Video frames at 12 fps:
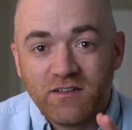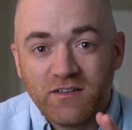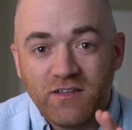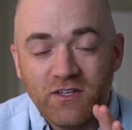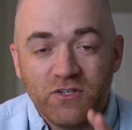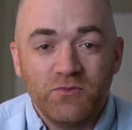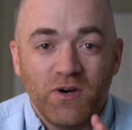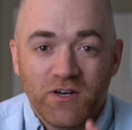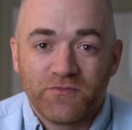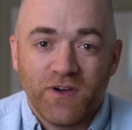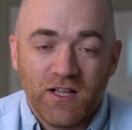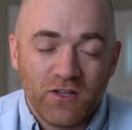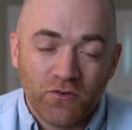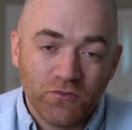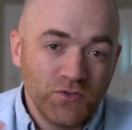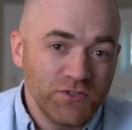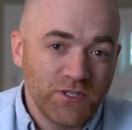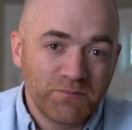that you want to follow
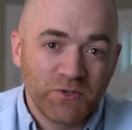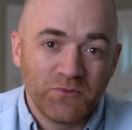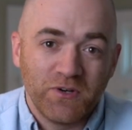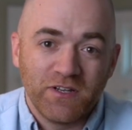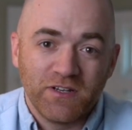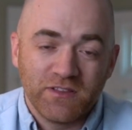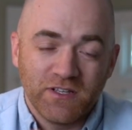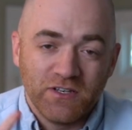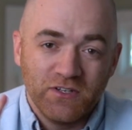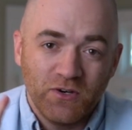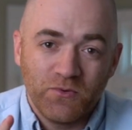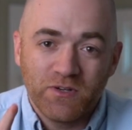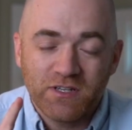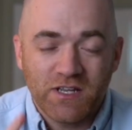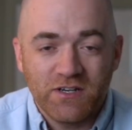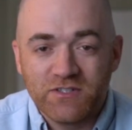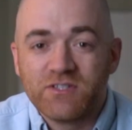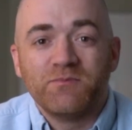rule number 1, that no one
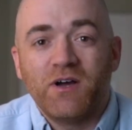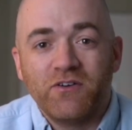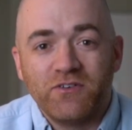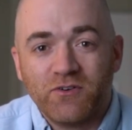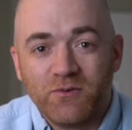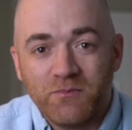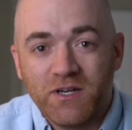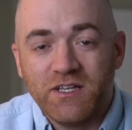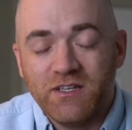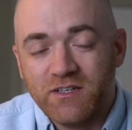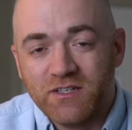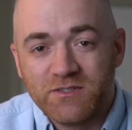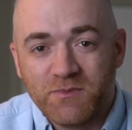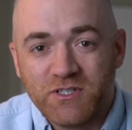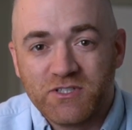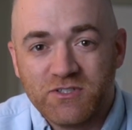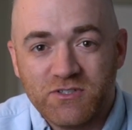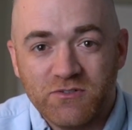cares about your money as
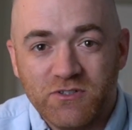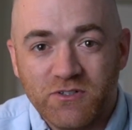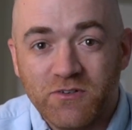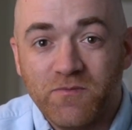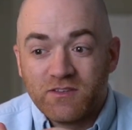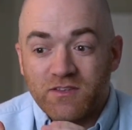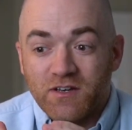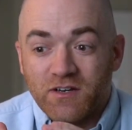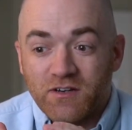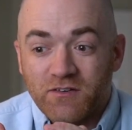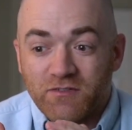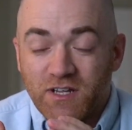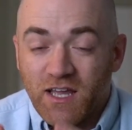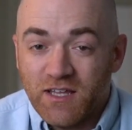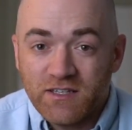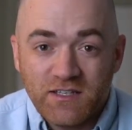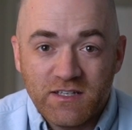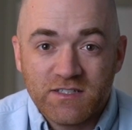much as you do, the
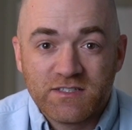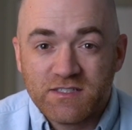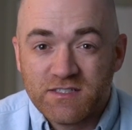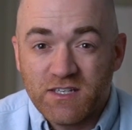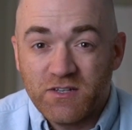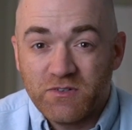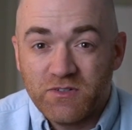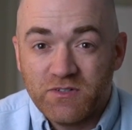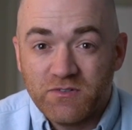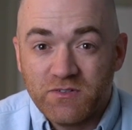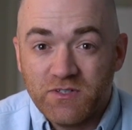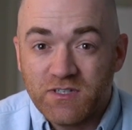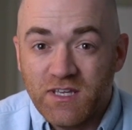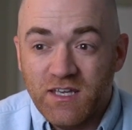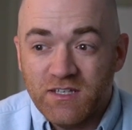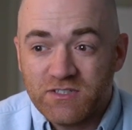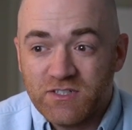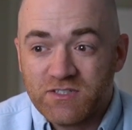reality is that you
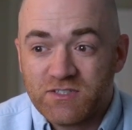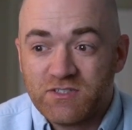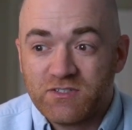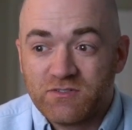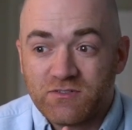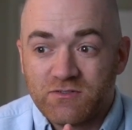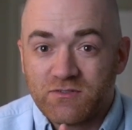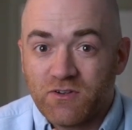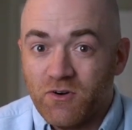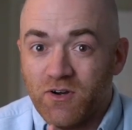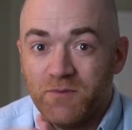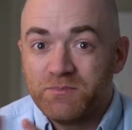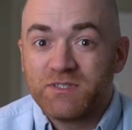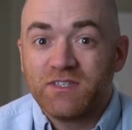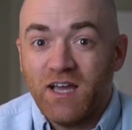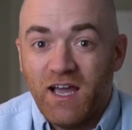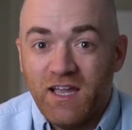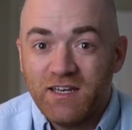can't just go up to the
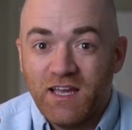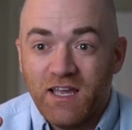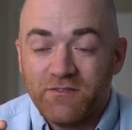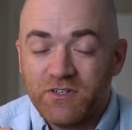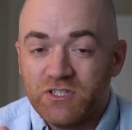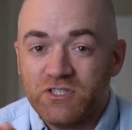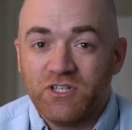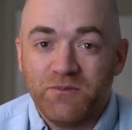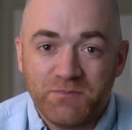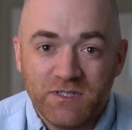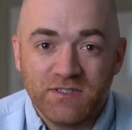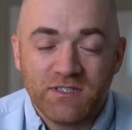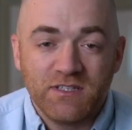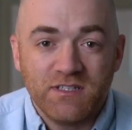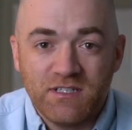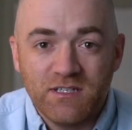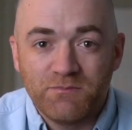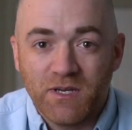high dive and jump into the
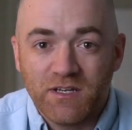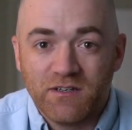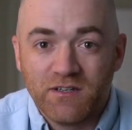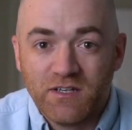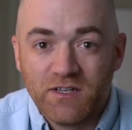deep end.